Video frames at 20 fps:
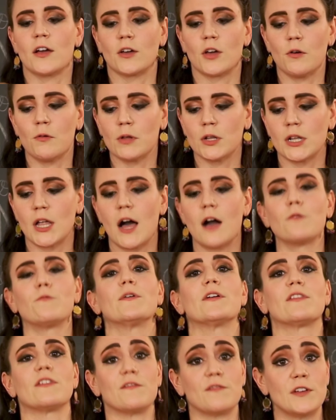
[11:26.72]
go along
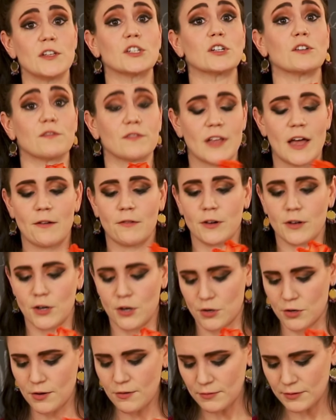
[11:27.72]
with the feature flower you're
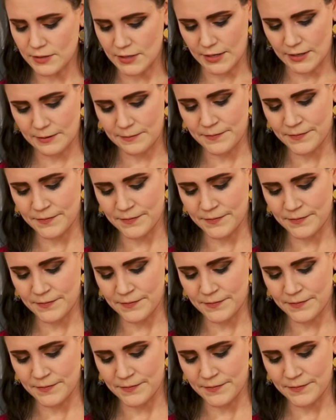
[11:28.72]
using.